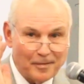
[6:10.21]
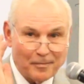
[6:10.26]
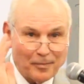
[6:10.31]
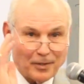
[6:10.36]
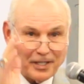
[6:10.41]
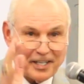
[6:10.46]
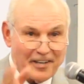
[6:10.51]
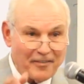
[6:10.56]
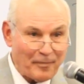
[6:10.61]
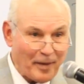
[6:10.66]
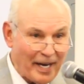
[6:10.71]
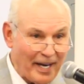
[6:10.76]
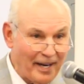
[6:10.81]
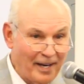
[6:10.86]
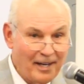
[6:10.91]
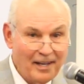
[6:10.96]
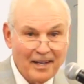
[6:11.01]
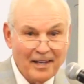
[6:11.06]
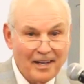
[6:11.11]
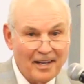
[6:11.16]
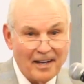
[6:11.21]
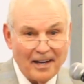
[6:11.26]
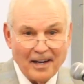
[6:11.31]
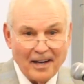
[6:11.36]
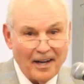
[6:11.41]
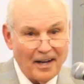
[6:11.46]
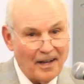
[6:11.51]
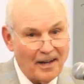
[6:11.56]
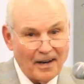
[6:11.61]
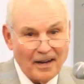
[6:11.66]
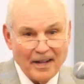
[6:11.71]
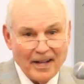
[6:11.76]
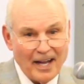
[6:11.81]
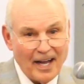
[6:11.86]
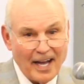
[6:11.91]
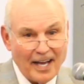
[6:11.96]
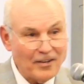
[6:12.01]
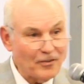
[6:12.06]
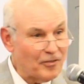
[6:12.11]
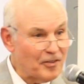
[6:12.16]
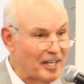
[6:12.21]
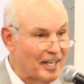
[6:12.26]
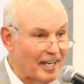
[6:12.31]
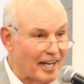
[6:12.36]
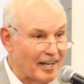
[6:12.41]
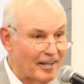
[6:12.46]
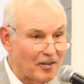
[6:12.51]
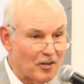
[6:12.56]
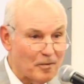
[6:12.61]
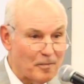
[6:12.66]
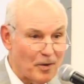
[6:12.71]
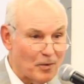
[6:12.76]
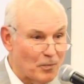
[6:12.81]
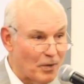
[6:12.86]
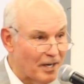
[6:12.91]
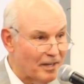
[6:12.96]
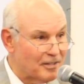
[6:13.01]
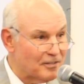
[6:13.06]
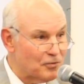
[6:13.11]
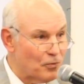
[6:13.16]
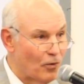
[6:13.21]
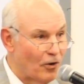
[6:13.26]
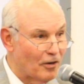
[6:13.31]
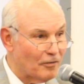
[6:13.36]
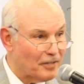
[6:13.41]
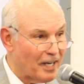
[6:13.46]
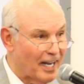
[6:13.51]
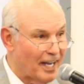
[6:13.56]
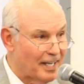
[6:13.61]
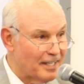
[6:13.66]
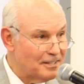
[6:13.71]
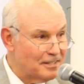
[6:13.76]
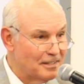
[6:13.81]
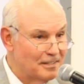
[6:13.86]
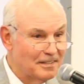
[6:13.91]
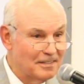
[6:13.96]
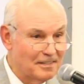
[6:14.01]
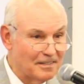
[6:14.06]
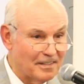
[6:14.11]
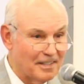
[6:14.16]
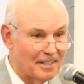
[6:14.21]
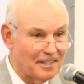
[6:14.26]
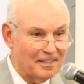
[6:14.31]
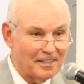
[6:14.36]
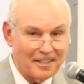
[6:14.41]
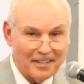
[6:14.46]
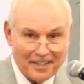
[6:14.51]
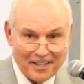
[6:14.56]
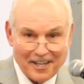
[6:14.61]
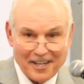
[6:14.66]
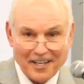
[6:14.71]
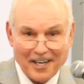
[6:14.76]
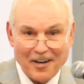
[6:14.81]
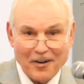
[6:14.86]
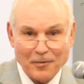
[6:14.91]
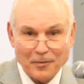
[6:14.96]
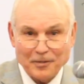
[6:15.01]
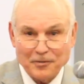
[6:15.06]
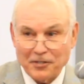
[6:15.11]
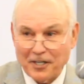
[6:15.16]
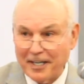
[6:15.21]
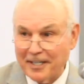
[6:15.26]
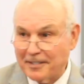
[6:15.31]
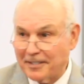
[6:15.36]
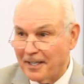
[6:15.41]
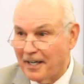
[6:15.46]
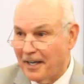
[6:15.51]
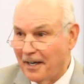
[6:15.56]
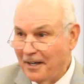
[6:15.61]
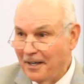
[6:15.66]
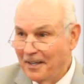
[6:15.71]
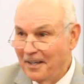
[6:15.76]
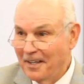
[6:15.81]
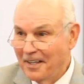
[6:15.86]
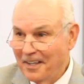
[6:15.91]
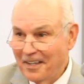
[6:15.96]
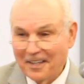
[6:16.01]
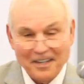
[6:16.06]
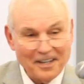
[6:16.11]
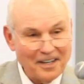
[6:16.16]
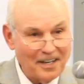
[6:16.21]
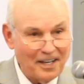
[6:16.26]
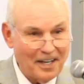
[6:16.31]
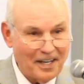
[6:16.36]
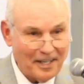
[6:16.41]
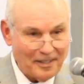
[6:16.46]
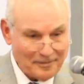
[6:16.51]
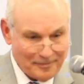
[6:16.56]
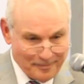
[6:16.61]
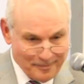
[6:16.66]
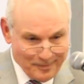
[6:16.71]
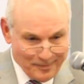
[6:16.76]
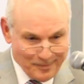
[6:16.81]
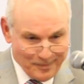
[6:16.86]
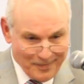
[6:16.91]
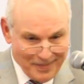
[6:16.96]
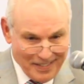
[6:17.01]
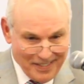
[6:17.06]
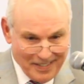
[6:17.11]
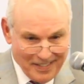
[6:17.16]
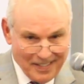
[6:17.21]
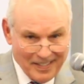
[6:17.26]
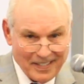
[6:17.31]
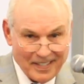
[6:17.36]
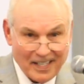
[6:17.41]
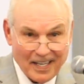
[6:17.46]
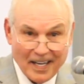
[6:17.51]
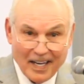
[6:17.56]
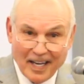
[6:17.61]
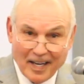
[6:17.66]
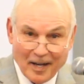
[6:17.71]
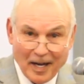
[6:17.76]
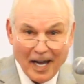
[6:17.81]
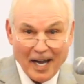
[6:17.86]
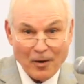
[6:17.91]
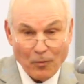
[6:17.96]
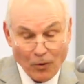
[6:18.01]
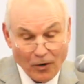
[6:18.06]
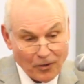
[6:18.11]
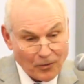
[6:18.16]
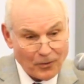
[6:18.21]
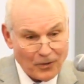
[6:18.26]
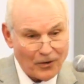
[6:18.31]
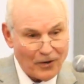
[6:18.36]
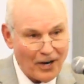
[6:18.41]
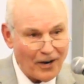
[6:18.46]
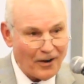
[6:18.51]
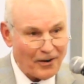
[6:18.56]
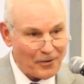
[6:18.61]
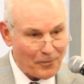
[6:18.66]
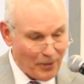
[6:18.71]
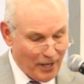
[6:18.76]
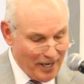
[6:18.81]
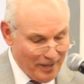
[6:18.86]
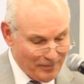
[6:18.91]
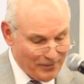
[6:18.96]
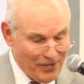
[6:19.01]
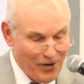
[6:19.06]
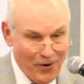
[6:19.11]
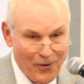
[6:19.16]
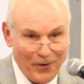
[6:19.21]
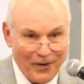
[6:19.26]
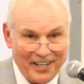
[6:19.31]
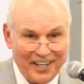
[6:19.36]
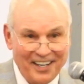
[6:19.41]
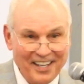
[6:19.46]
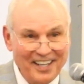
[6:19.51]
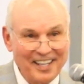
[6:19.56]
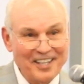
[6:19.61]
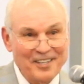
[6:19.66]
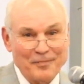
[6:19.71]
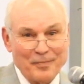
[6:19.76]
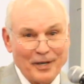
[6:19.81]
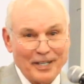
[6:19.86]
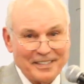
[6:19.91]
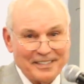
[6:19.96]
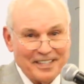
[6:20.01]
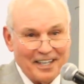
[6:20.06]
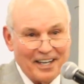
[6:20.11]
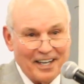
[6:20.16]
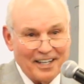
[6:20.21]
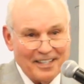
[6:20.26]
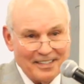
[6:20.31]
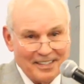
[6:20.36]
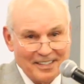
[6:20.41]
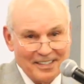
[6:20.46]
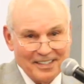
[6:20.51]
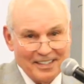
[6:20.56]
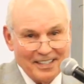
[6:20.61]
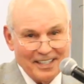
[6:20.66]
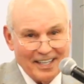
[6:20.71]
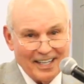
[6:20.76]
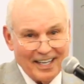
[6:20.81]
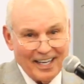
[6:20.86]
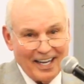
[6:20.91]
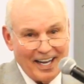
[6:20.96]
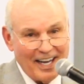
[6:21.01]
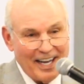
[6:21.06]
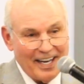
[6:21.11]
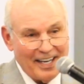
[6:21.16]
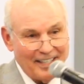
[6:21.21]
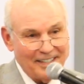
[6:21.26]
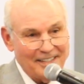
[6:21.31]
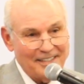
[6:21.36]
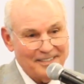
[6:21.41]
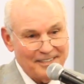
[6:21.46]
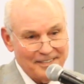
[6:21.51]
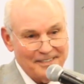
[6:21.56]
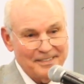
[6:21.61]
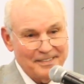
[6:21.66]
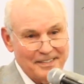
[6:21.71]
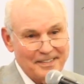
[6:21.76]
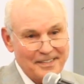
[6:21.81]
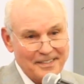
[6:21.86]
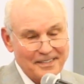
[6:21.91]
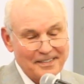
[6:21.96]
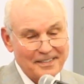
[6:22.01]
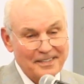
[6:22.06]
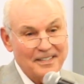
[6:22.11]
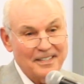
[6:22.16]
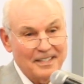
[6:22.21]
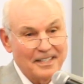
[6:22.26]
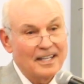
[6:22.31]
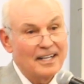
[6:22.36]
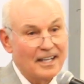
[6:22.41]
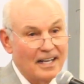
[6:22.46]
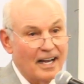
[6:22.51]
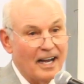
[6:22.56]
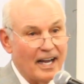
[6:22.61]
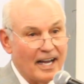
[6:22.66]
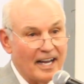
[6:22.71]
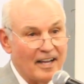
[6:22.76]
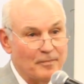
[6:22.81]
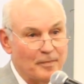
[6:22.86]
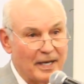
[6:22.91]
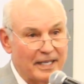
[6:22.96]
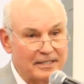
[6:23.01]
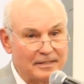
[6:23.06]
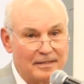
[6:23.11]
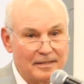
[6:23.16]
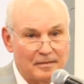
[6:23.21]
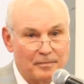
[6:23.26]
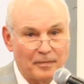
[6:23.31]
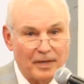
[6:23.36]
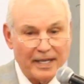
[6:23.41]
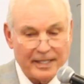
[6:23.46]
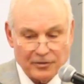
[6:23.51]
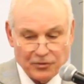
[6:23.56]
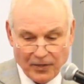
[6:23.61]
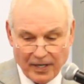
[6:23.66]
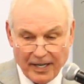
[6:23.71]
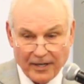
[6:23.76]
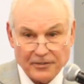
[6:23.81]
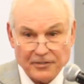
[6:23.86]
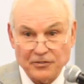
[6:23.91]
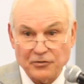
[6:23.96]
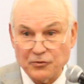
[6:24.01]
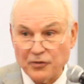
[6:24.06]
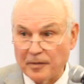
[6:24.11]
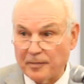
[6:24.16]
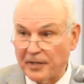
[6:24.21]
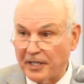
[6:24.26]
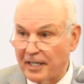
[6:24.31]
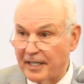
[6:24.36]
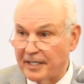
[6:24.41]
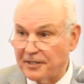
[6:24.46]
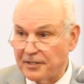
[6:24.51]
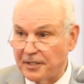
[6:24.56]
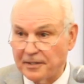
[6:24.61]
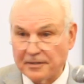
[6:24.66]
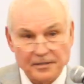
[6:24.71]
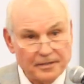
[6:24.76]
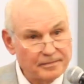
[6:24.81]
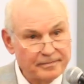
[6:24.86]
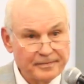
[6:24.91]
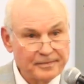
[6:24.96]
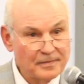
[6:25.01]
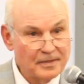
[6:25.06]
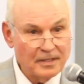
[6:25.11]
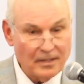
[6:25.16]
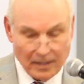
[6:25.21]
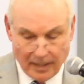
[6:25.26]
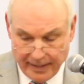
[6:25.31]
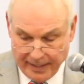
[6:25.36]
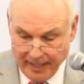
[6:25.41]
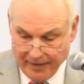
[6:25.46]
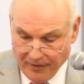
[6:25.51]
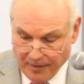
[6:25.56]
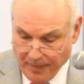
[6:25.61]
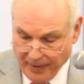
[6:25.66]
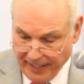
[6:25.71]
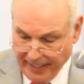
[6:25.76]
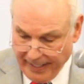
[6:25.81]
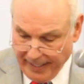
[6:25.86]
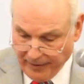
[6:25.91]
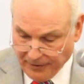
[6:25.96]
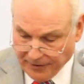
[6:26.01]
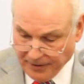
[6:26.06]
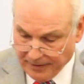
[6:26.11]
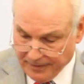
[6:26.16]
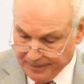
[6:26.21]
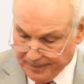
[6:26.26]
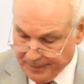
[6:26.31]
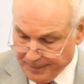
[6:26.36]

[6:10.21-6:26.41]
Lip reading: believe me, I don't think I could have been one of the 12 guys that hung out with JC. I work real hard at what I'm doing, but I have my trials and tribulations like everybody else.